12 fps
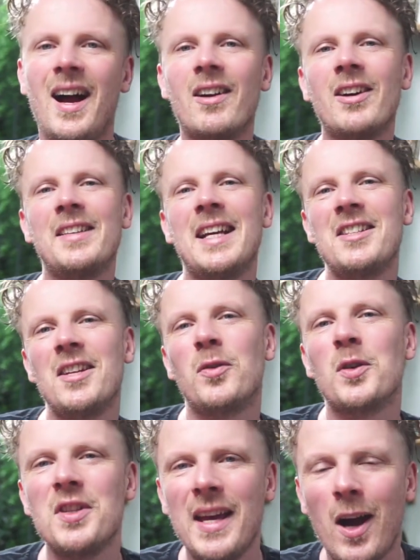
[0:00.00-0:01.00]
All right, that's it
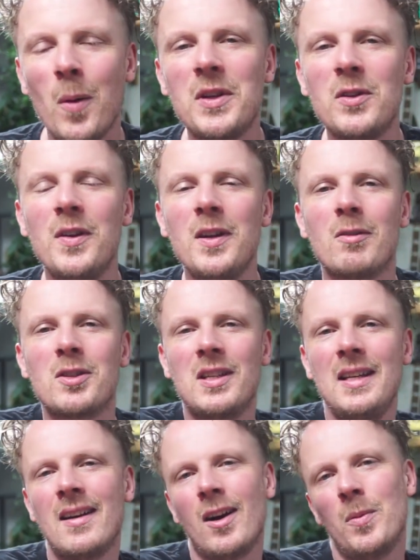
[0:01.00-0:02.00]
for today. I hope this video was
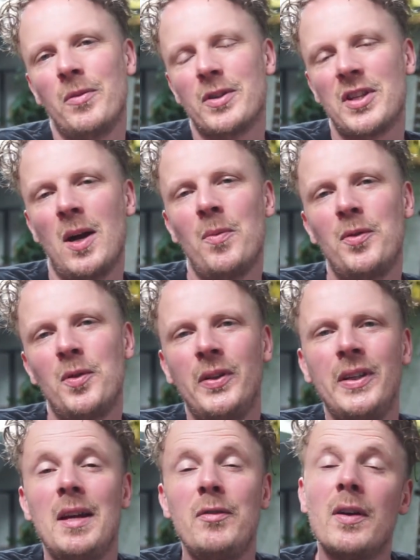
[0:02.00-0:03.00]
clear. I hope it was
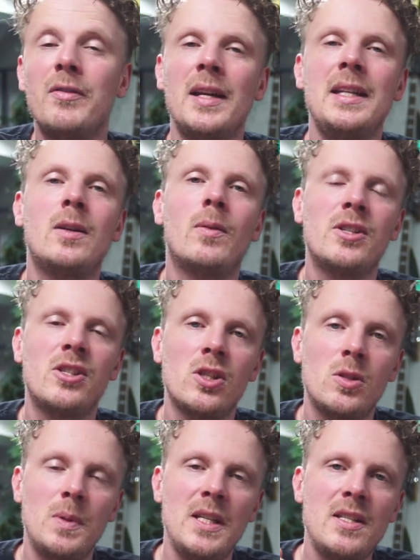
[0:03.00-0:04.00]
helpful. If you have any
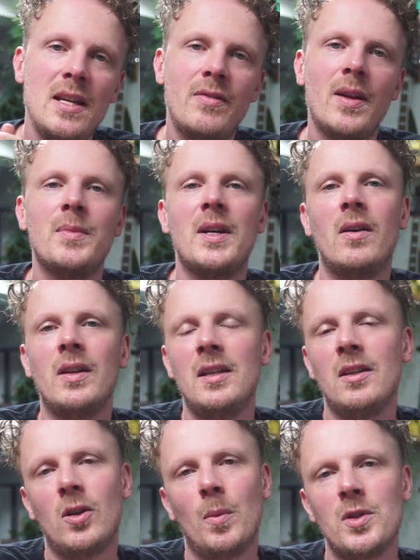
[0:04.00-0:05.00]
questions, please leave them down
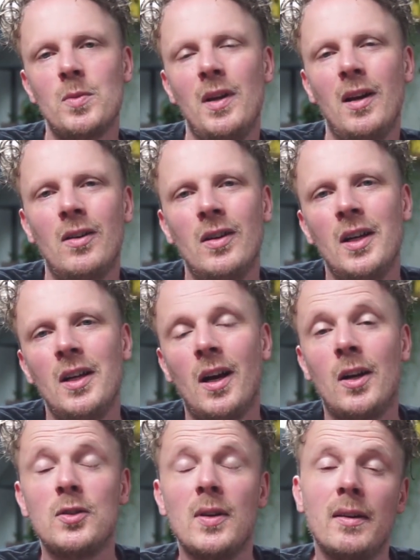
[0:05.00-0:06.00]
in the comments below.
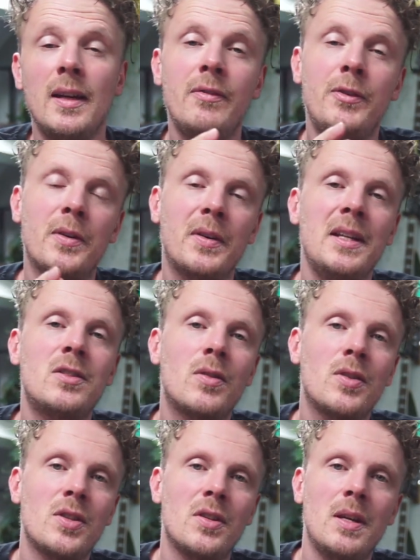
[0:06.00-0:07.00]
Also, if you're
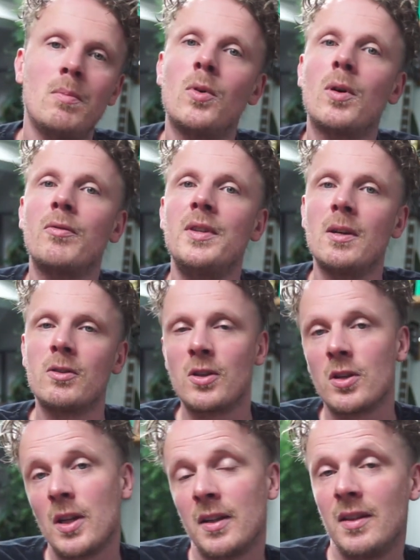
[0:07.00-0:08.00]
interested in more videos
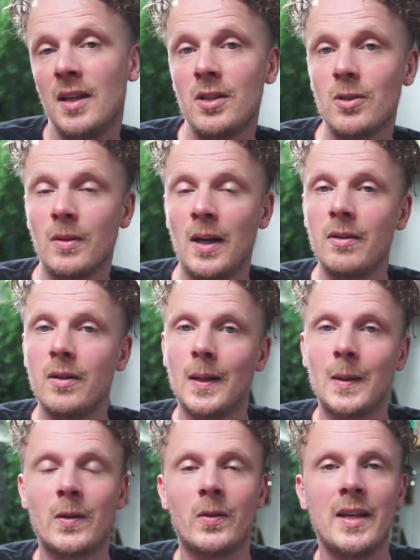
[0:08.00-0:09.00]
just like this on how you
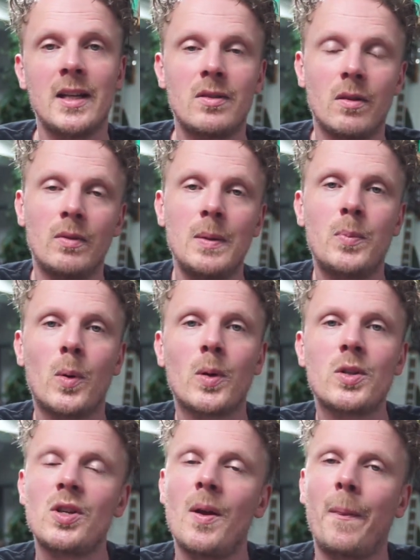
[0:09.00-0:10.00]
can create
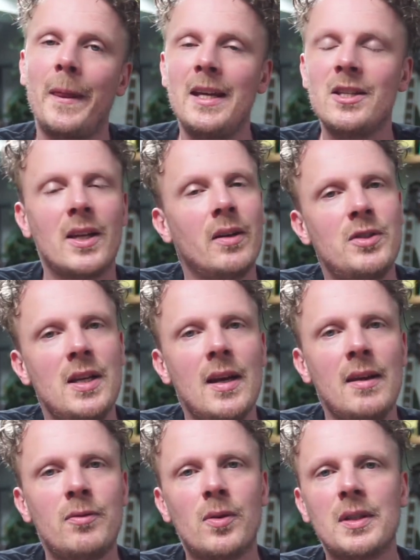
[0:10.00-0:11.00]
reports inside of
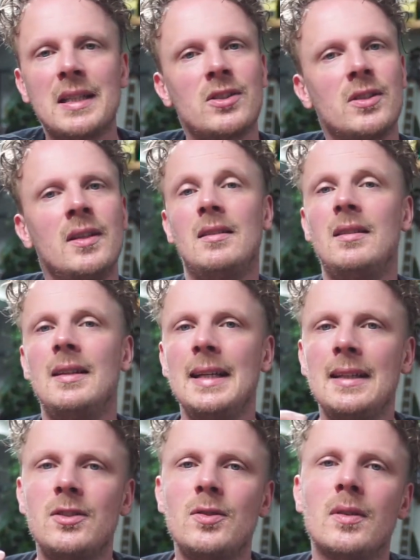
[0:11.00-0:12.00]
GA4, there's a
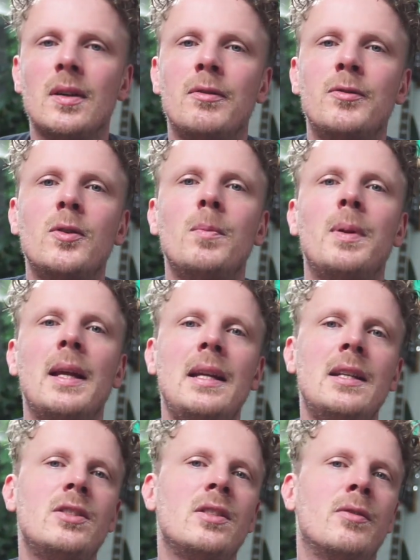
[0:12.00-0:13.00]
link to a full
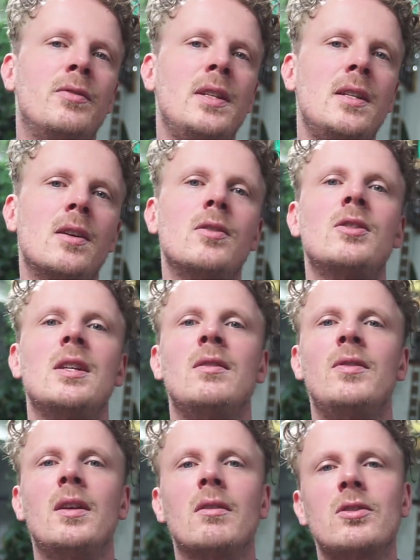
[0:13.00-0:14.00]
playlist of videos in
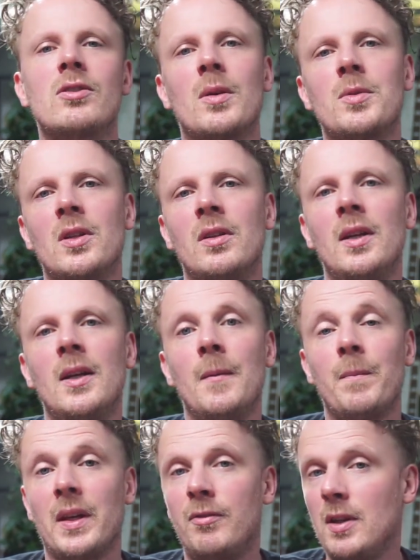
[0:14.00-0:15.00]
the video description,
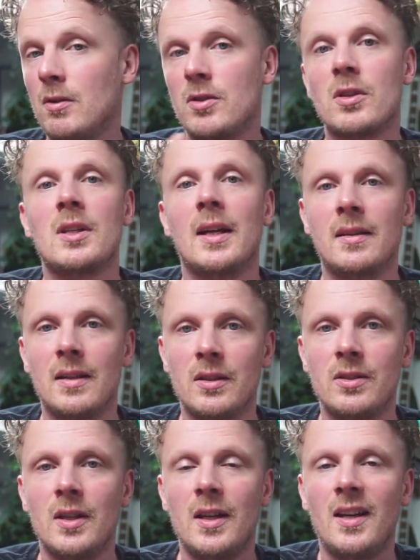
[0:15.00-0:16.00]
videos just like
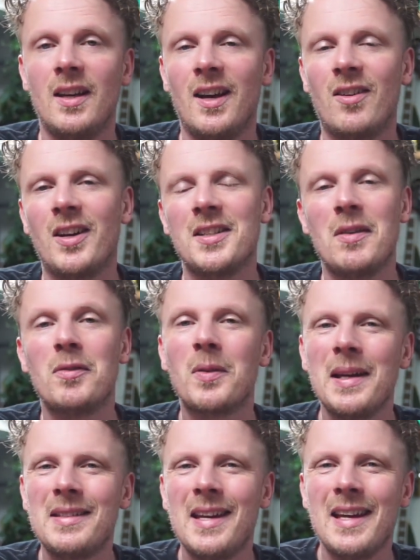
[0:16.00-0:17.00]
this. All right, have a
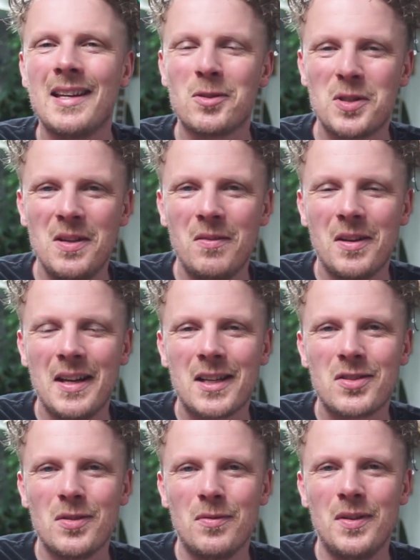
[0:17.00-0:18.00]
great day and I'll see you in the
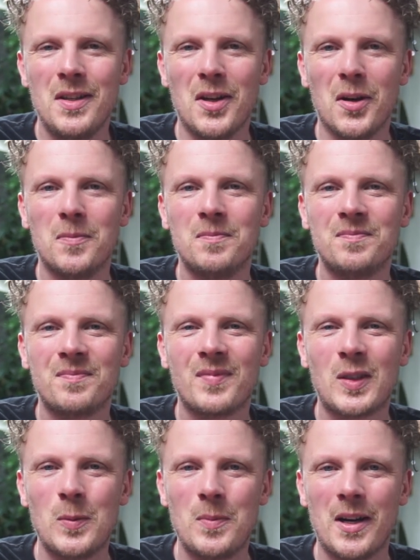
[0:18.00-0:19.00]
next video.
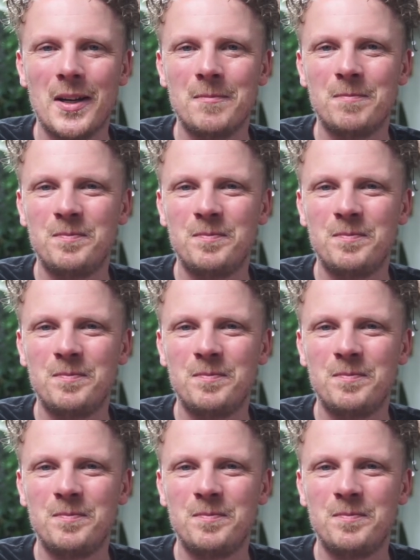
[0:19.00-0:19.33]
Goodbye.